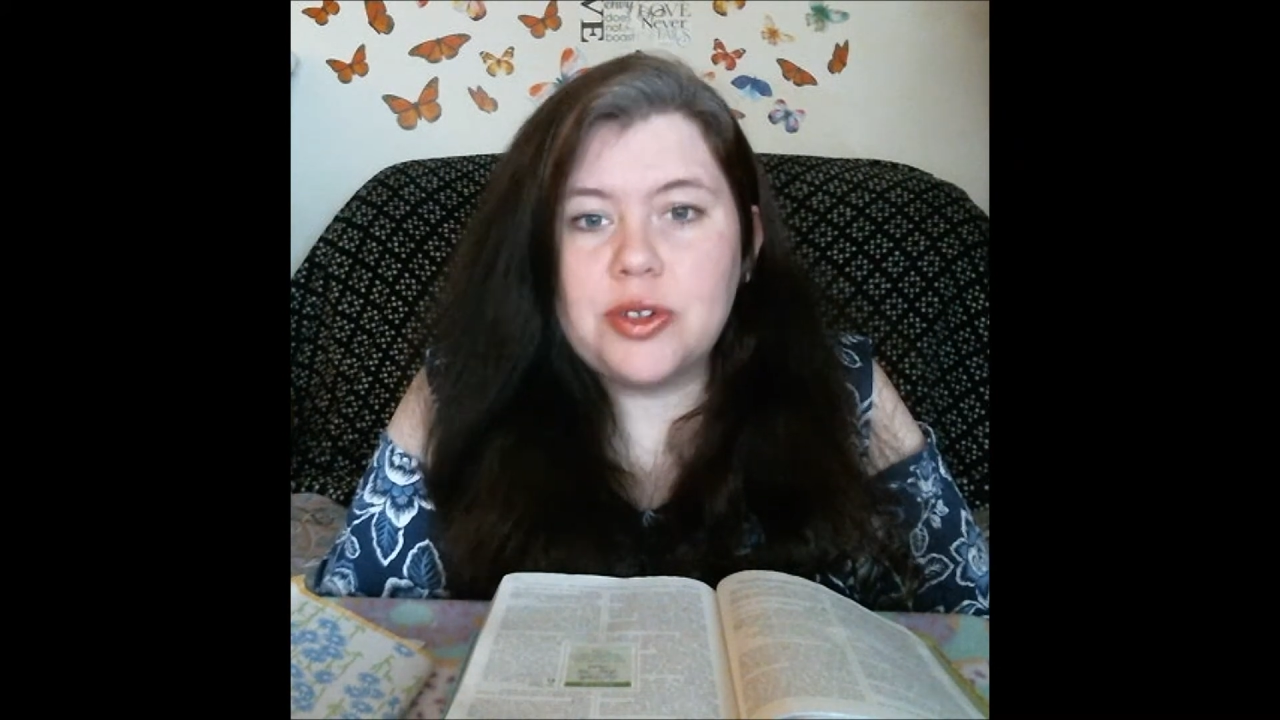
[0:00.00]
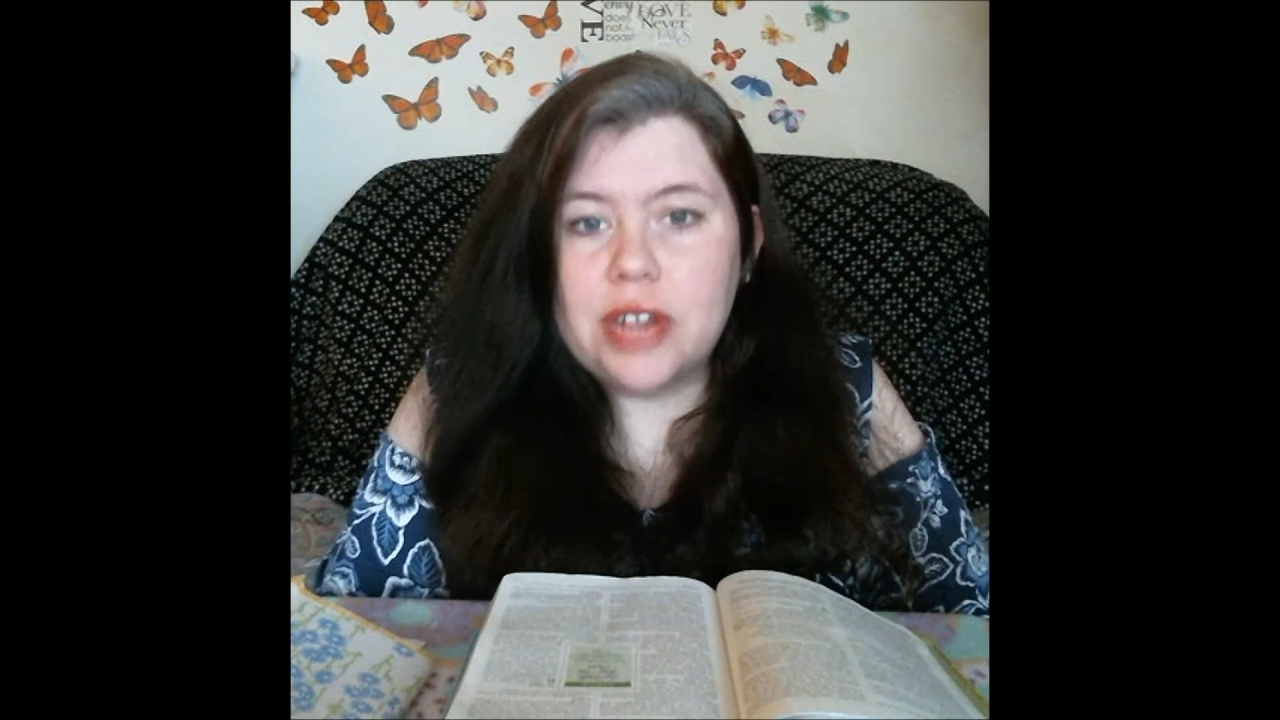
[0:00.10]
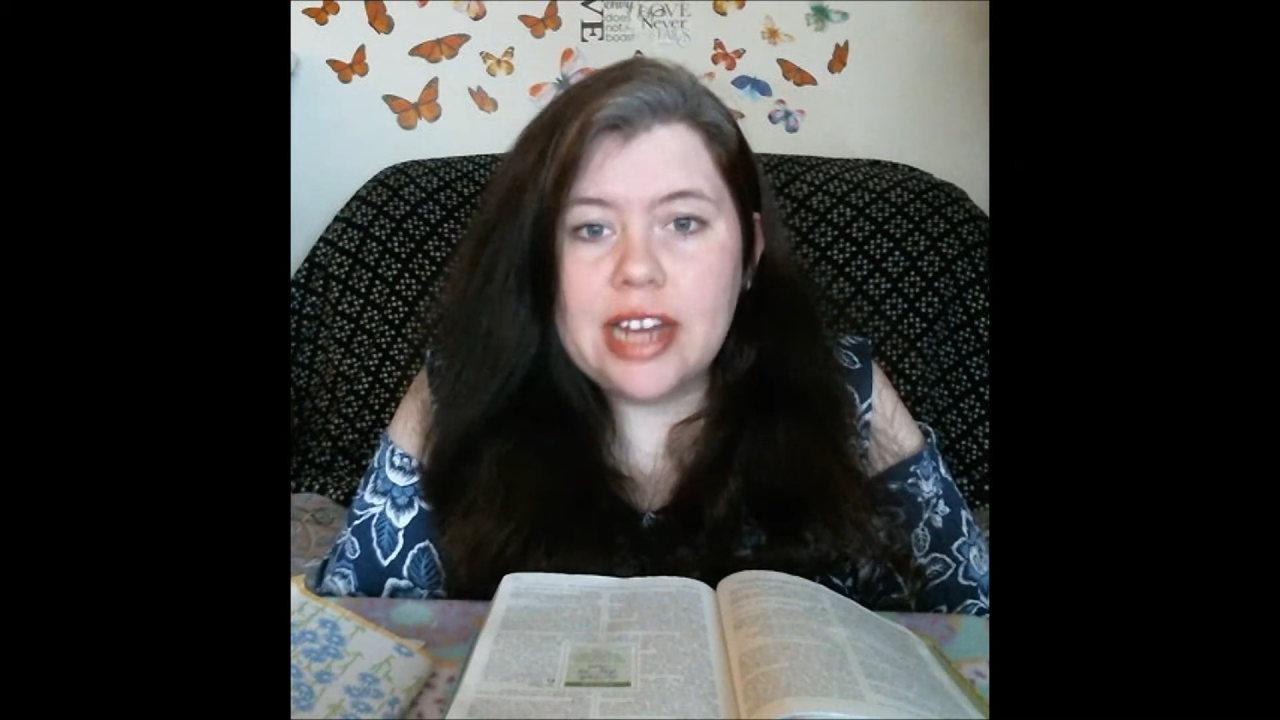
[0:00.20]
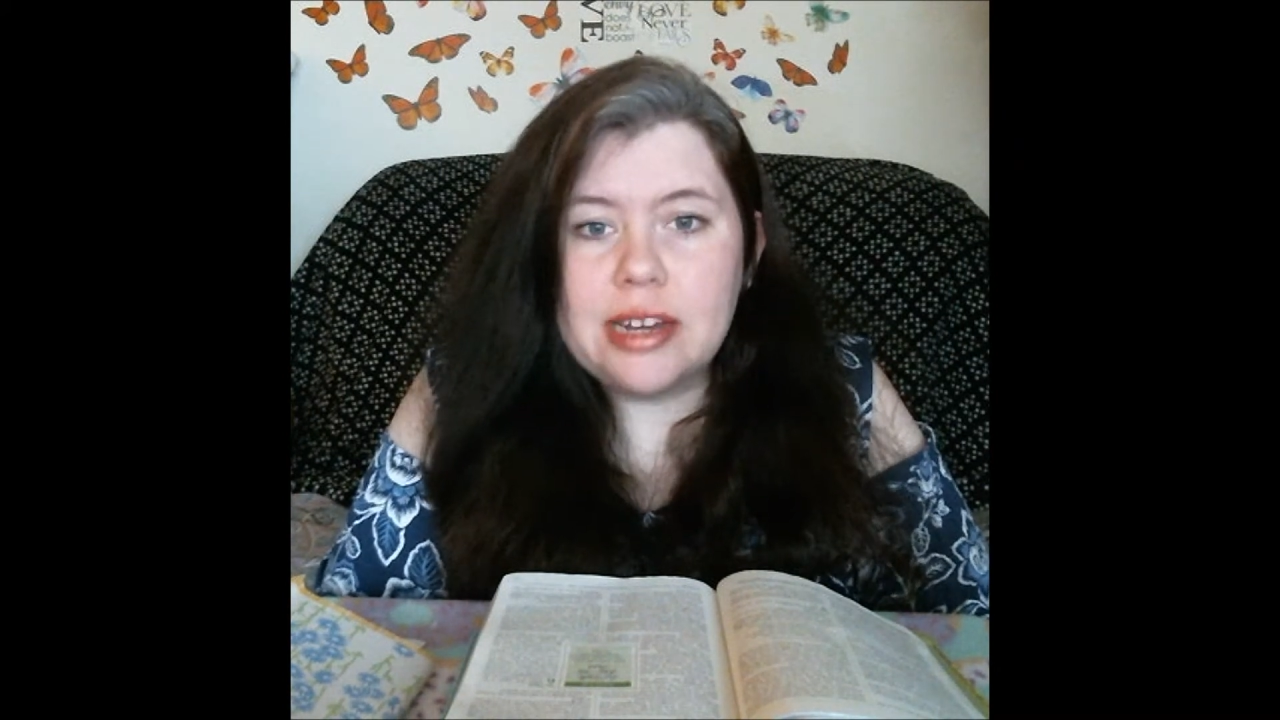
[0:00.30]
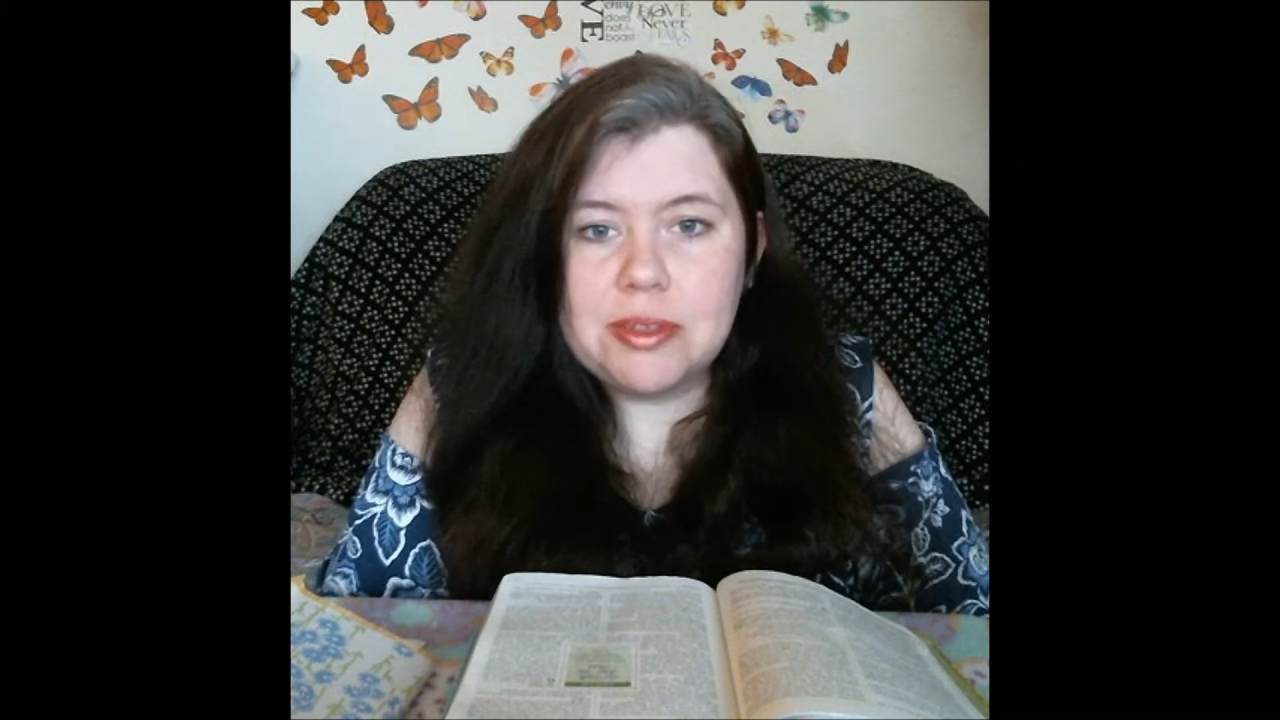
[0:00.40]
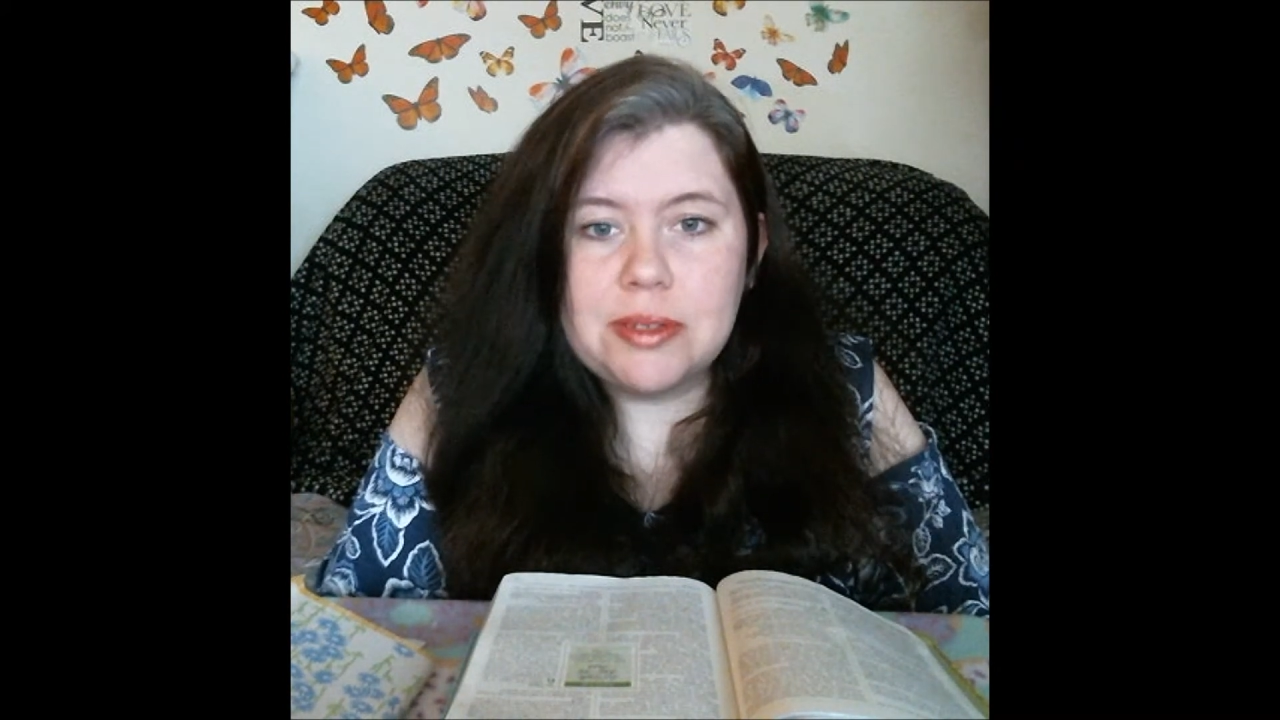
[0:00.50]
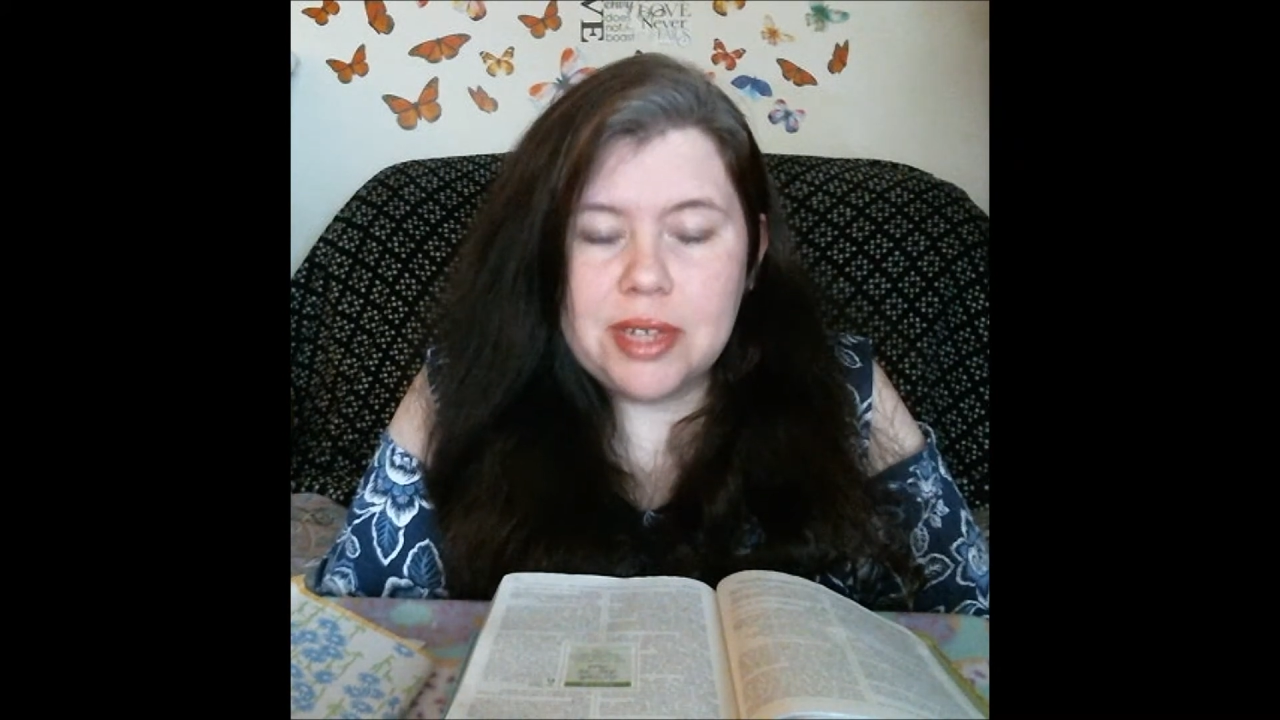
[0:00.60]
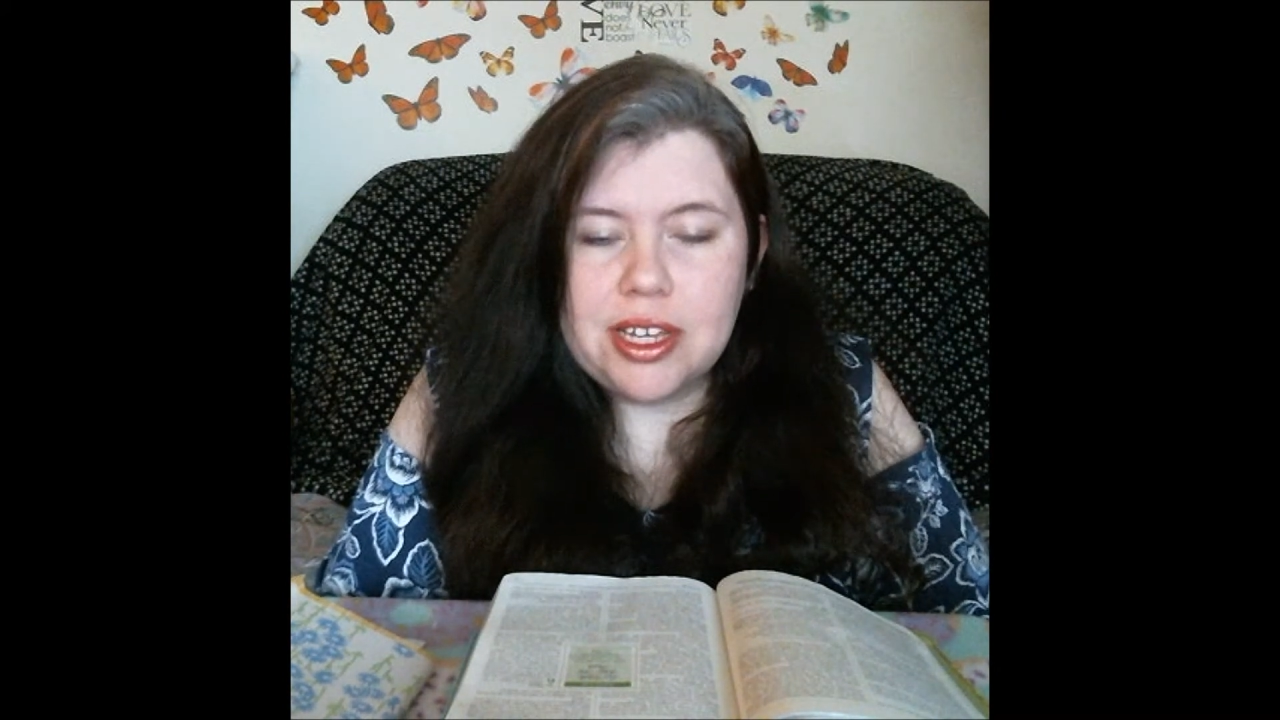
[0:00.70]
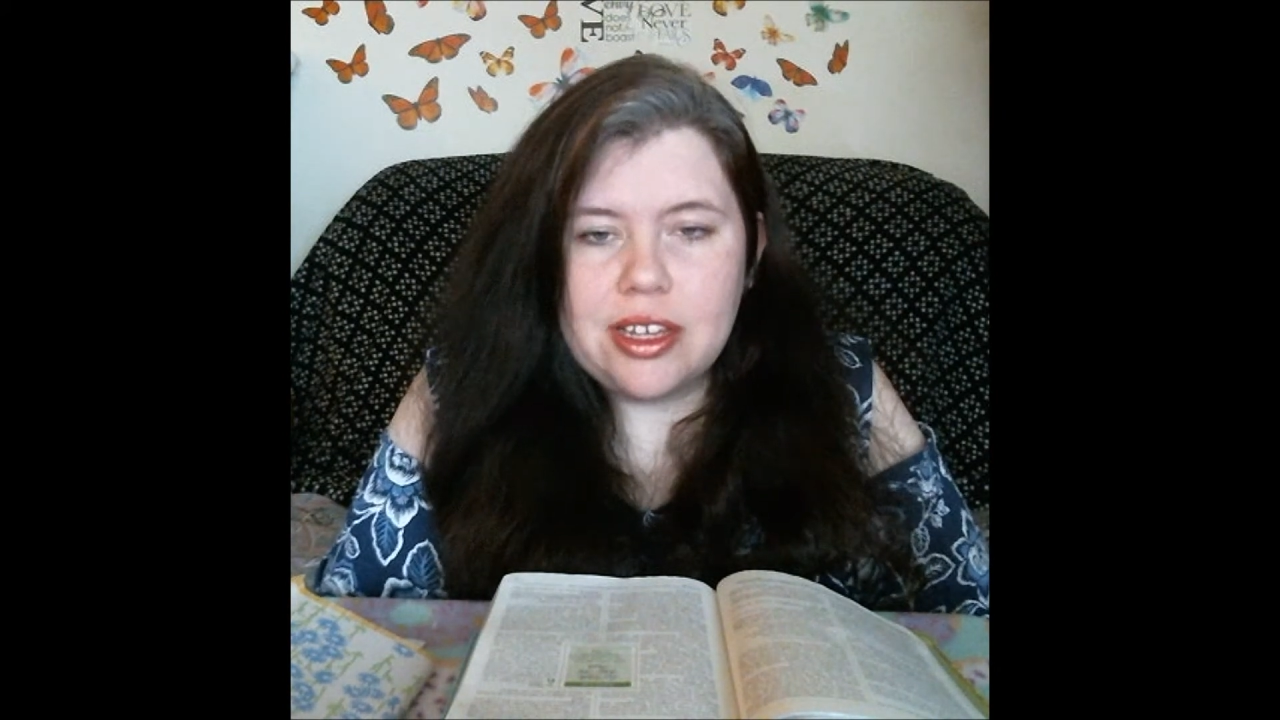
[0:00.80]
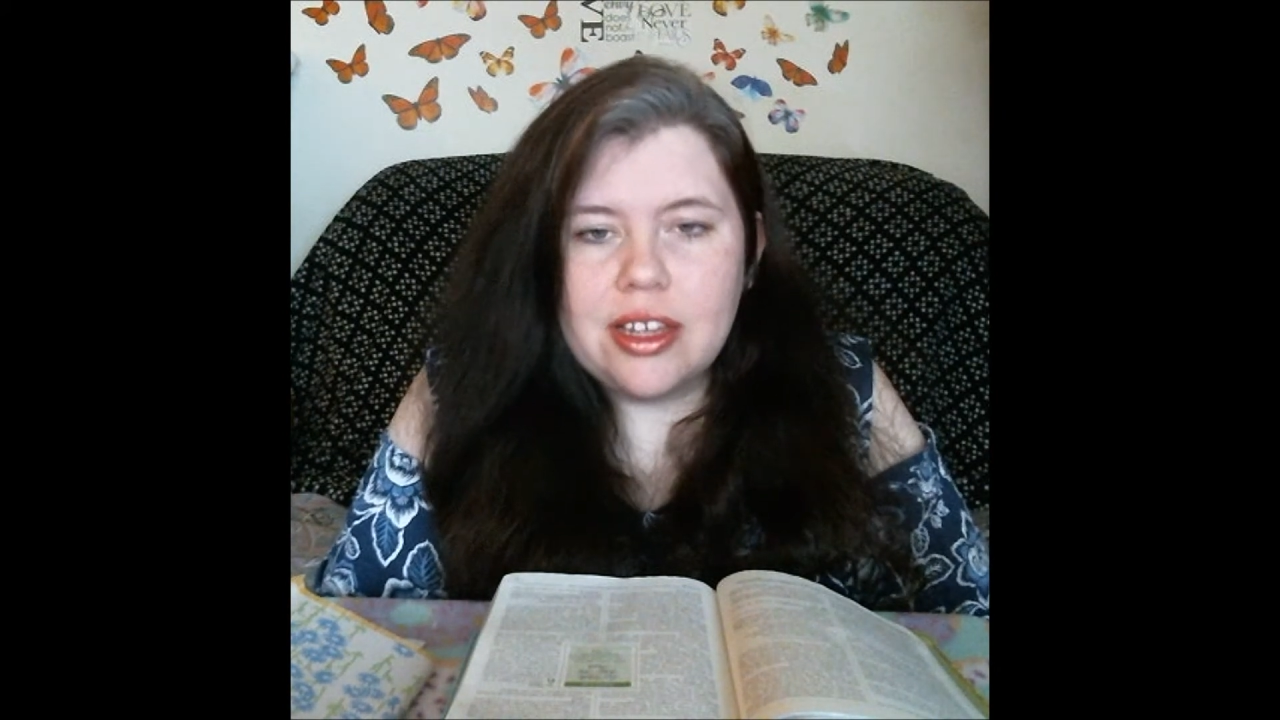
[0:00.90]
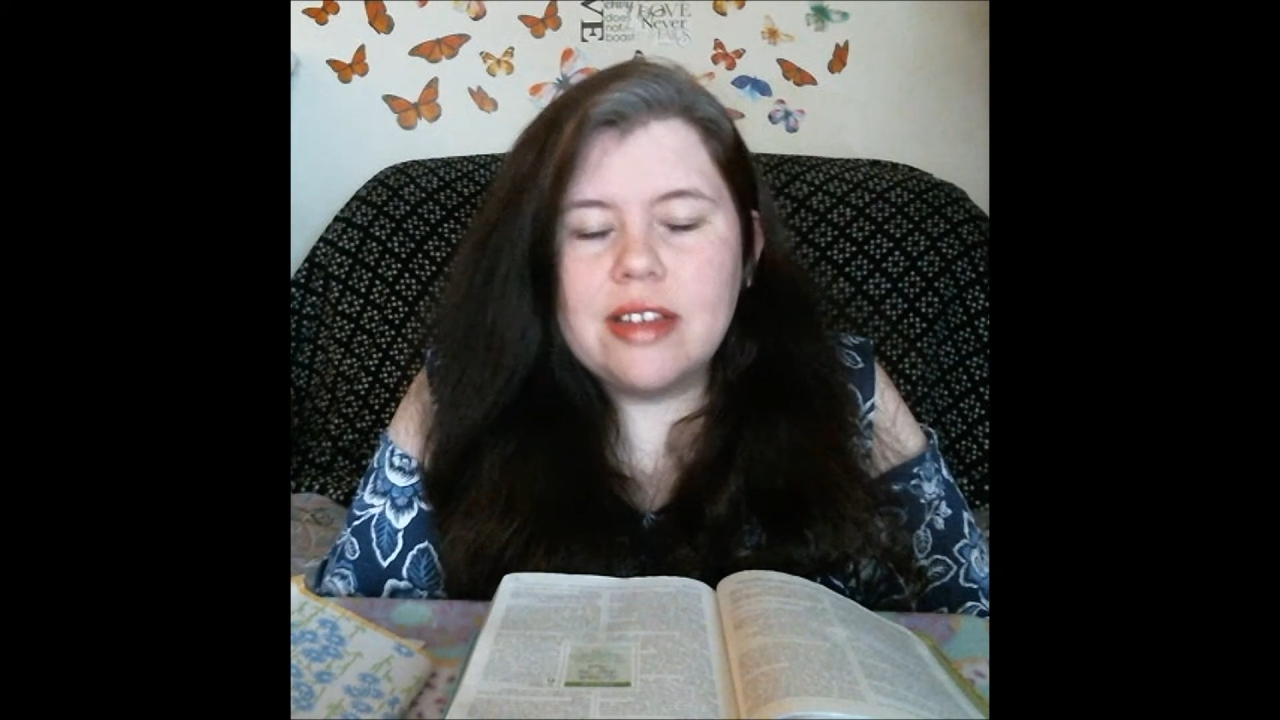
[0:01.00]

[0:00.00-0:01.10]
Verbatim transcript: create him to be